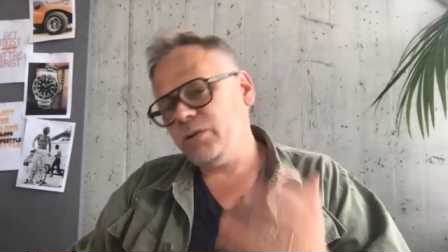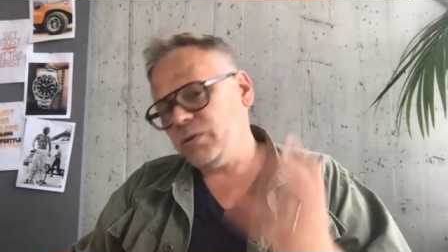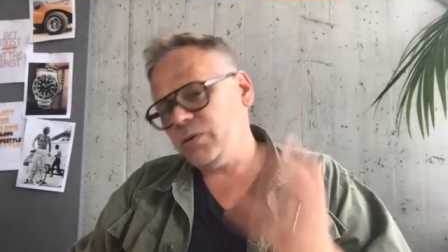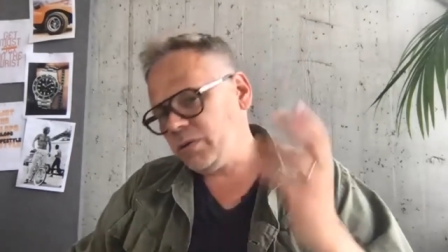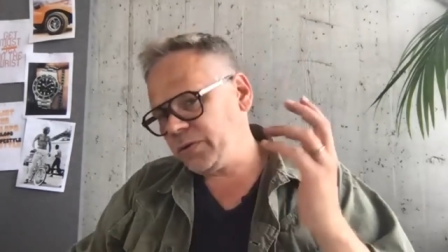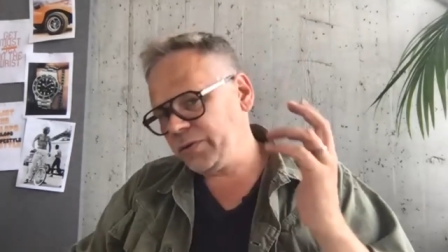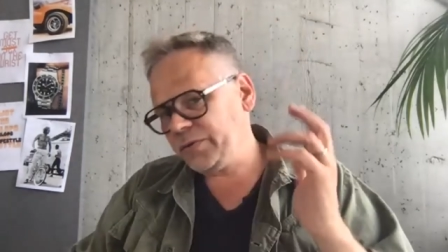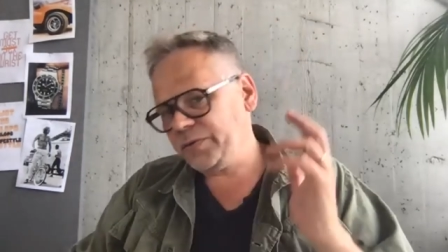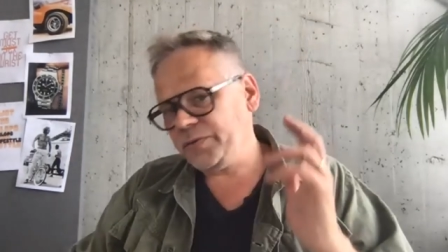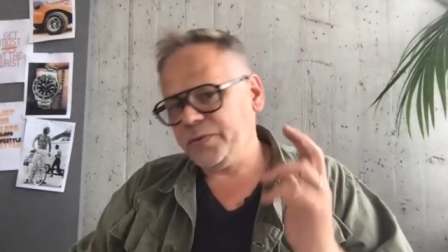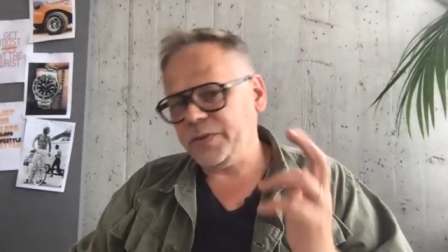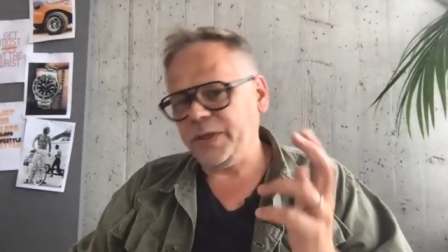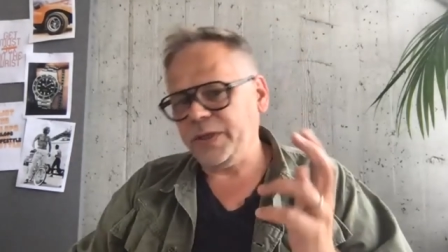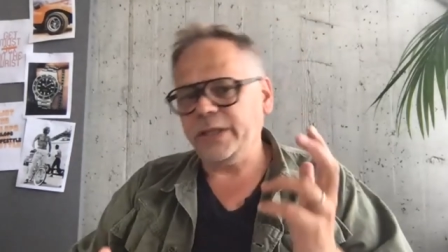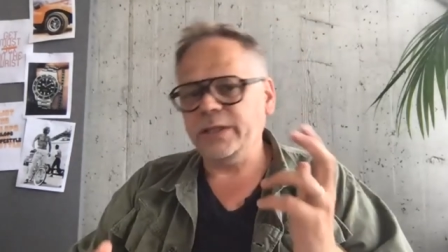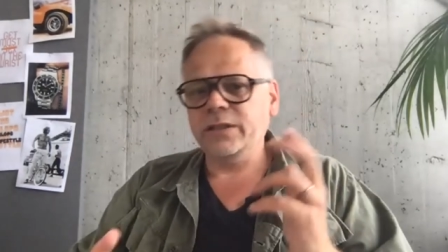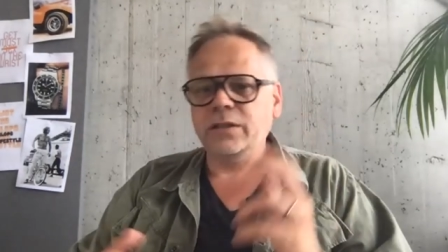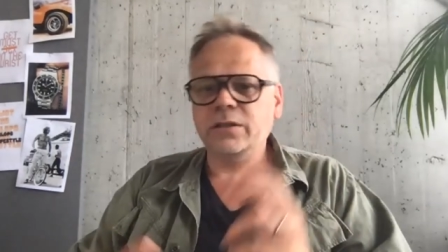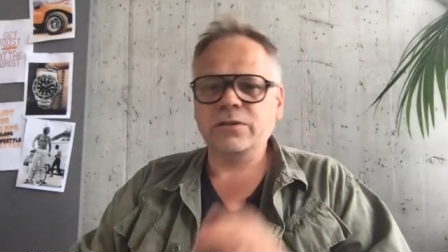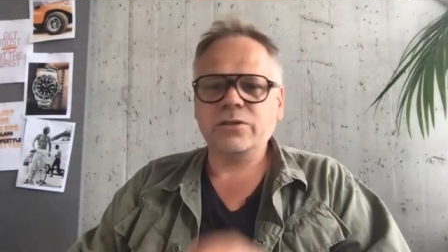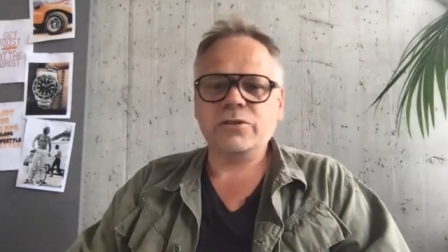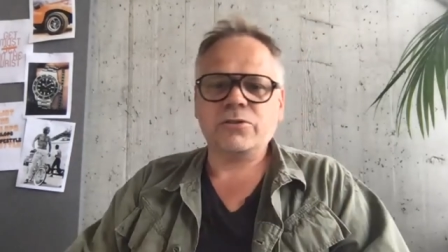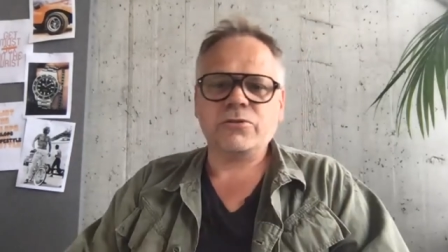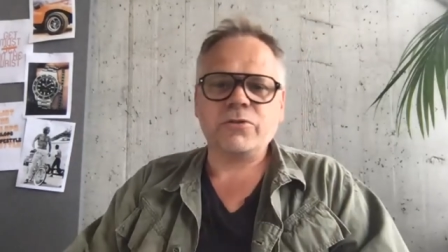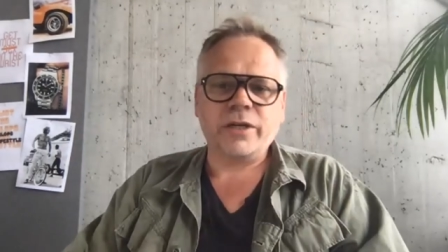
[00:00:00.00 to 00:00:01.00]
all
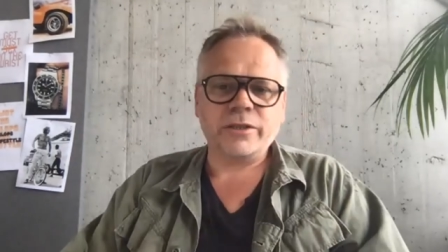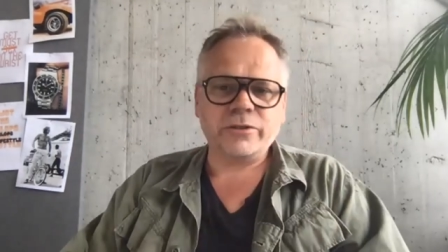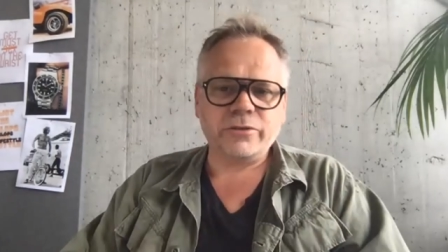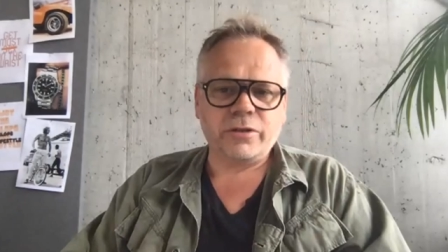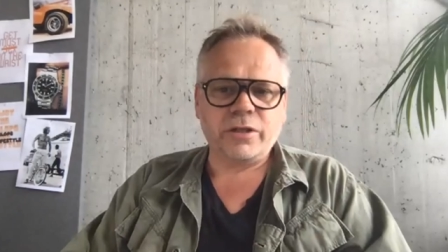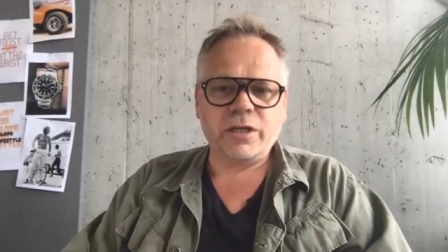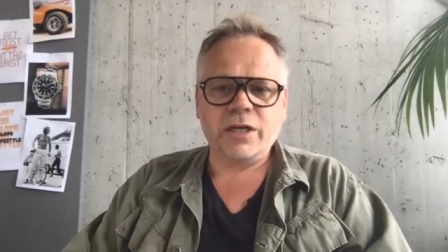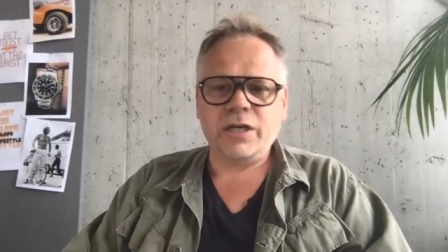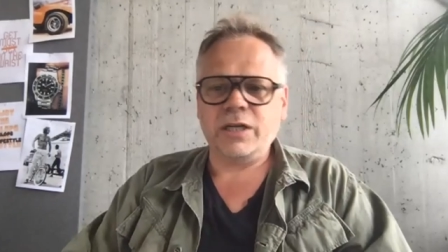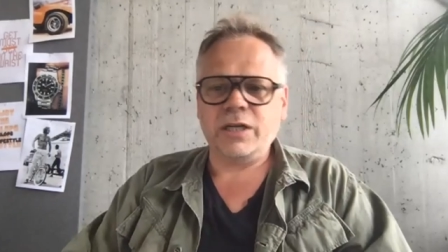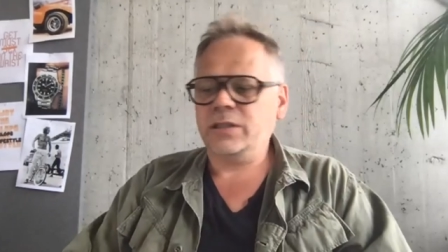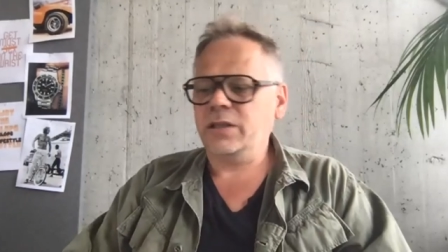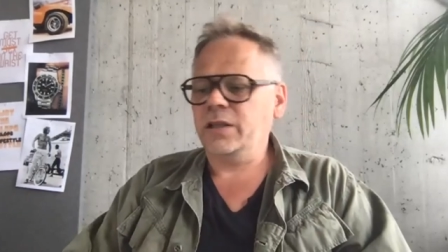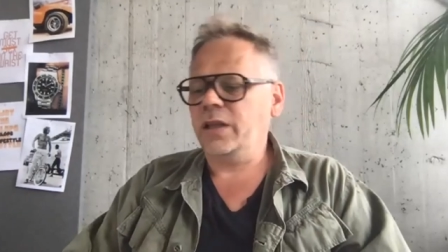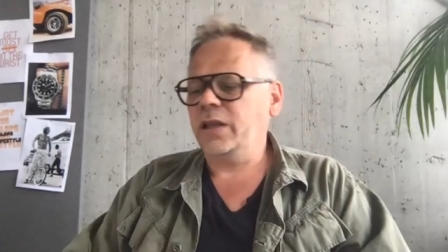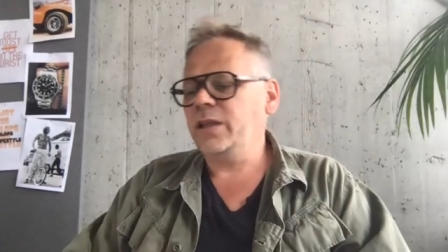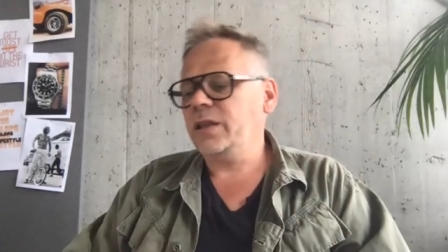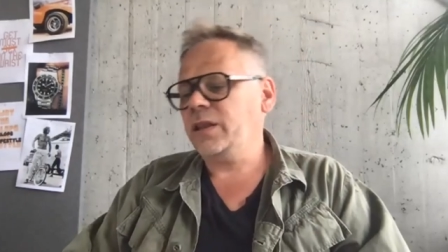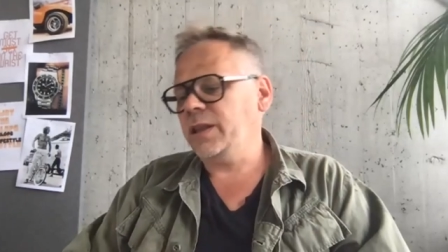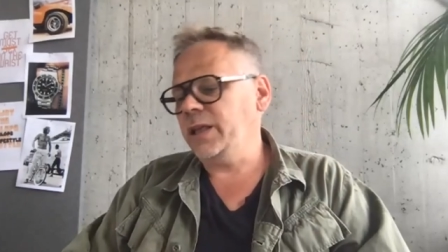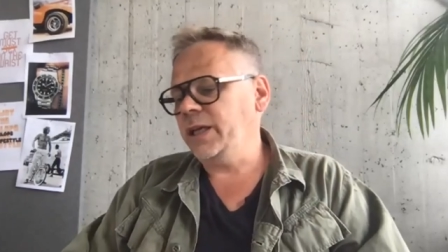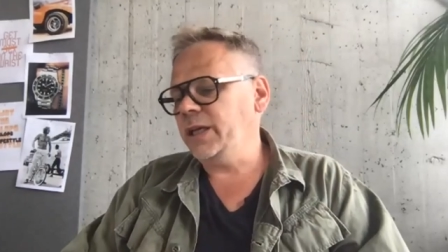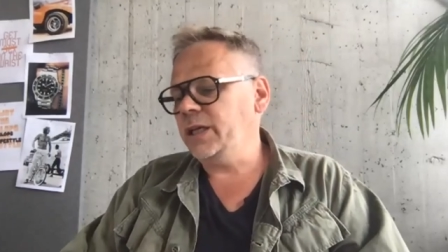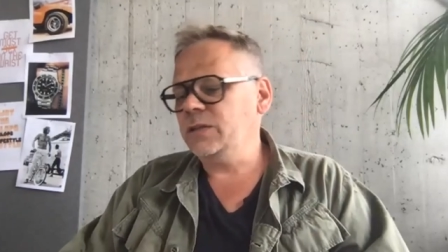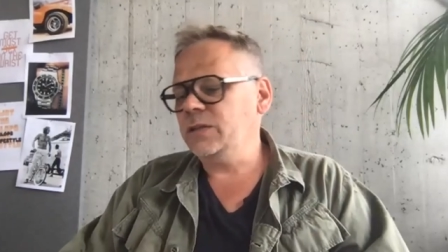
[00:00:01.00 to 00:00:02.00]
Fender, Stratocaster,
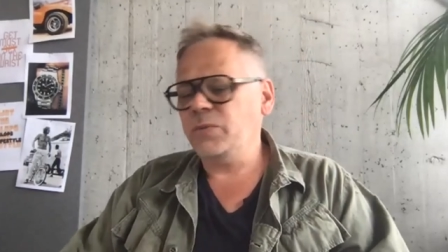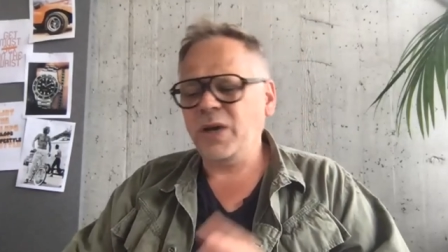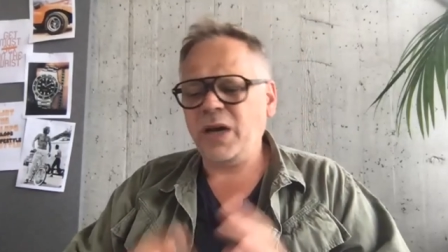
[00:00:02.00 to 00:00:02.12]
these things.